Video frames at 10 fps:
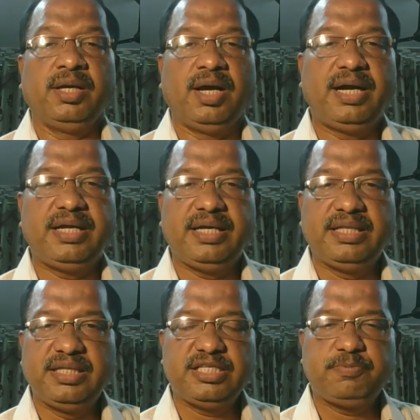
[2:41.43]
And
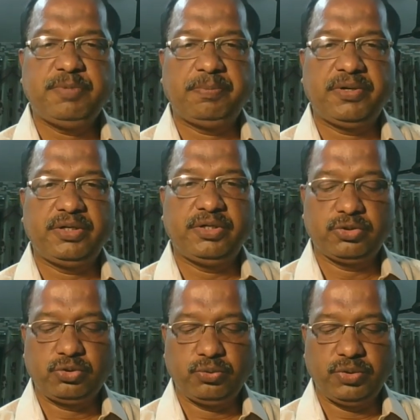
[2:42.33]
in this paper, dear
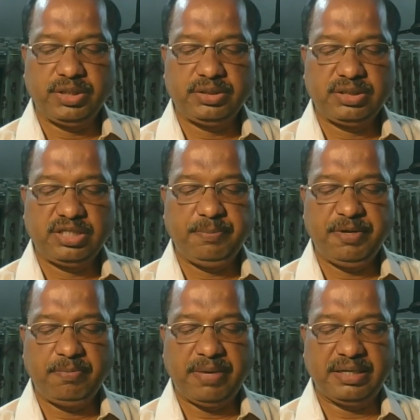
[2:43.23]
students, keep
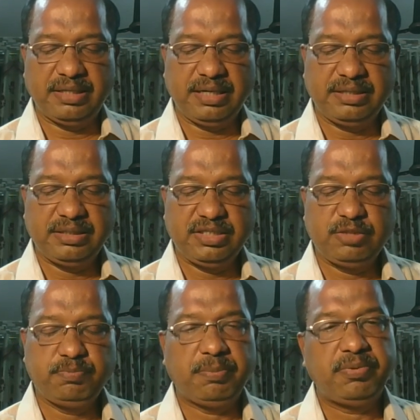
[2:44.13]
in mind that
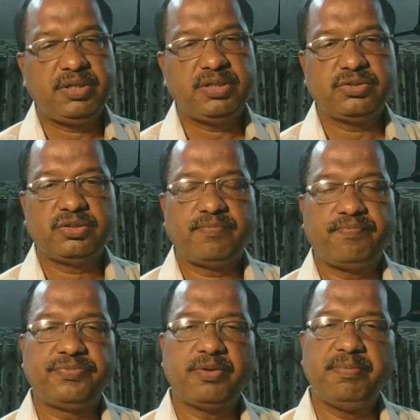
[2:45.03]
this paper is
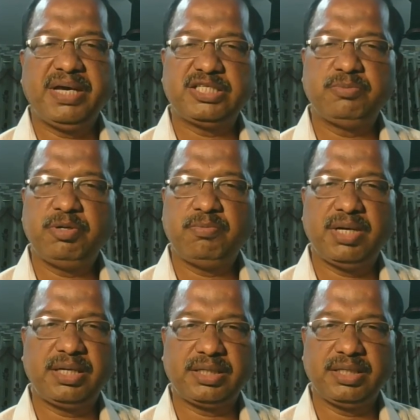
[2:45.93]
maximum
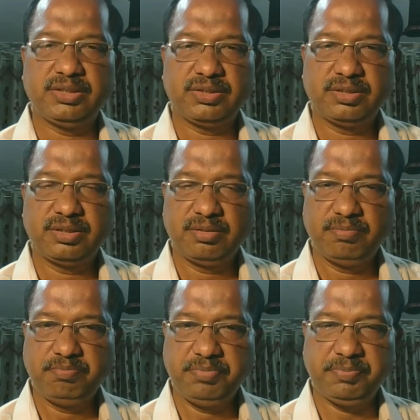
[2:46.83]
mark is
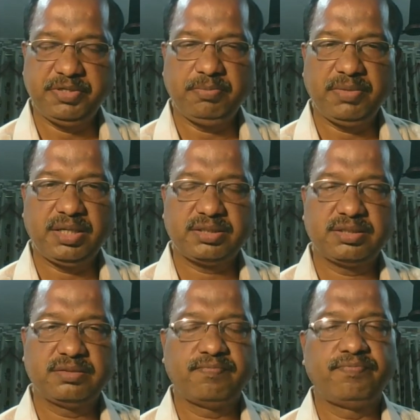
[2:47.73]
50
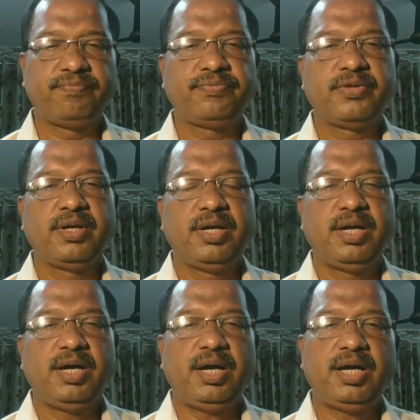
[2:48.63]
marks,
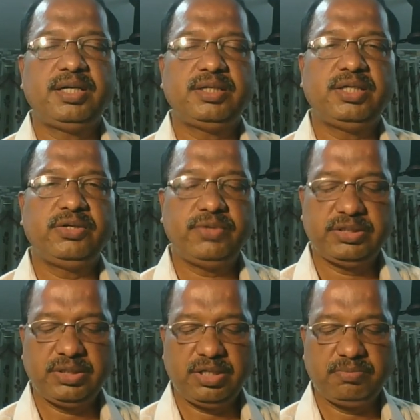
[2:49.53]
and the
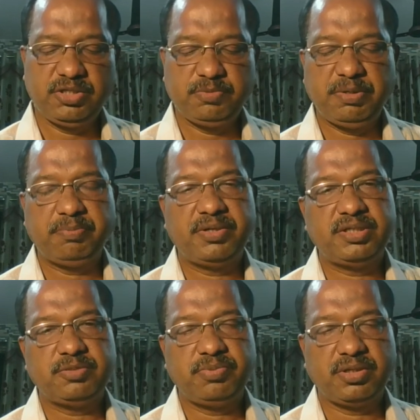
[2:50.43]
duration of this paper
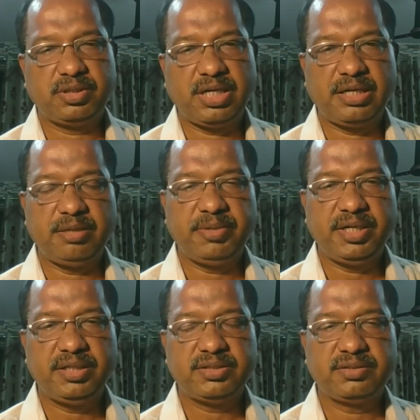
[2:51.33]
is for 30
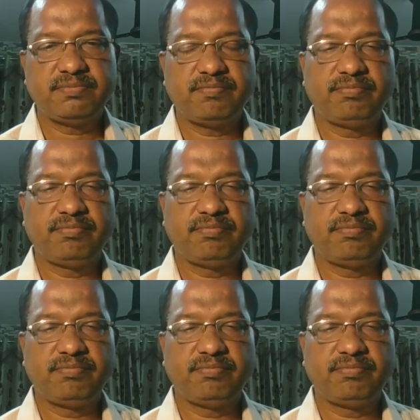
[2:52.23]
minutes,